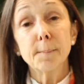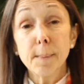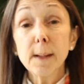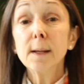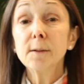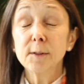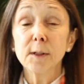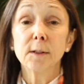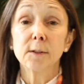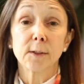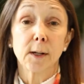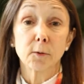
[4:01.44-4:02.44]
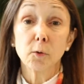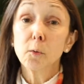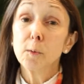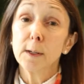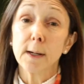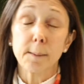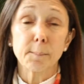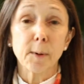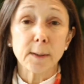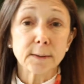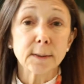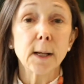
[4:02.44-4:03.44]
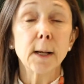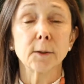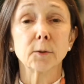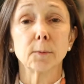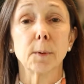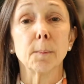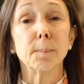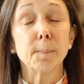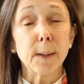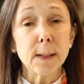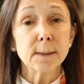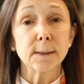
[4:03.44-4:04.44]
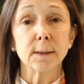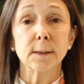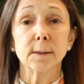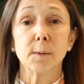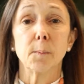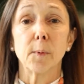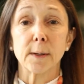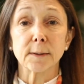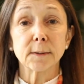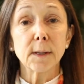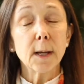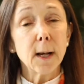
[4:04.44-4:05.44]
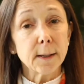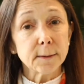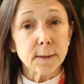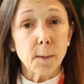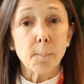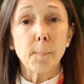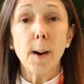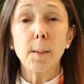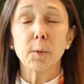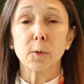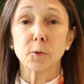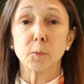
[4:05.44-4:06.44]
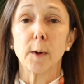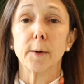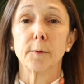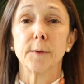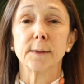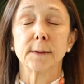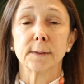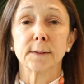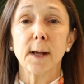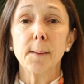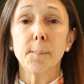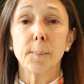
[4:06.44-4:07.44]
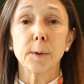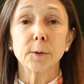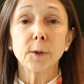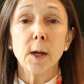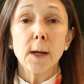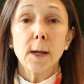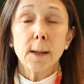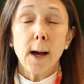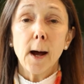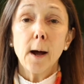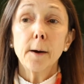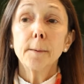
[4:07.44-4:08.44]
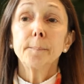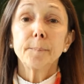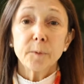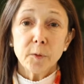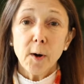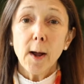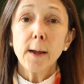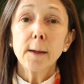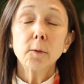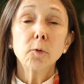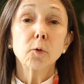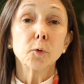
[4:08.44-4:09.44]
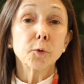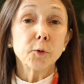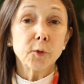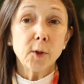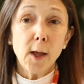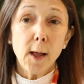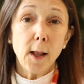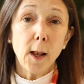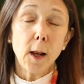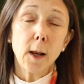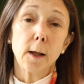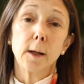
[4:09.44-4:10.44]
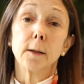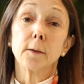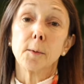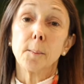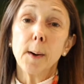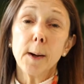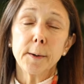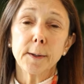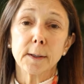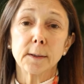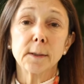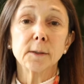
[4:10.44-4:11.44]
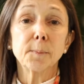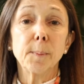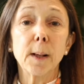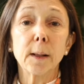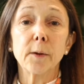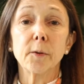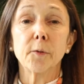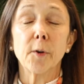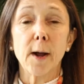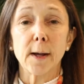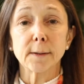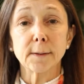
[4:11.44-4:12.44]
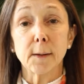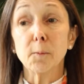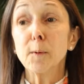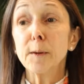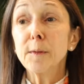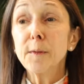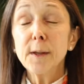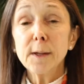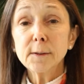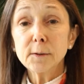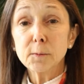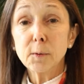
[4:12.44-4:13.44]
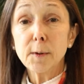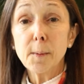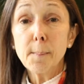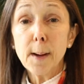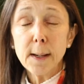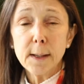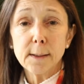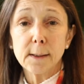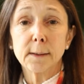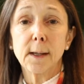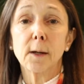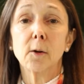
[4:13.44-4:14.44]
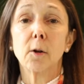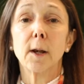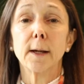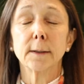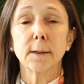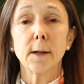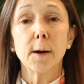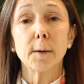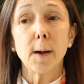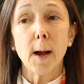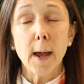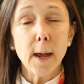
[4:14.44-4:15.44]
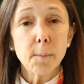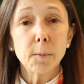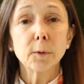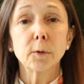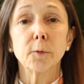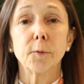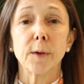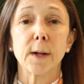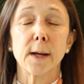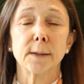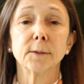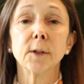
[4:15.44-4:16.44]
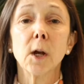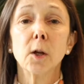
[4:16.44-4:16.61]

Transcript: many cities are doing, and many cities in Brazil, and São Paulo is one of these examples, are trying to sell in the market these building rights, and with this, the money that they collect, they are able to finance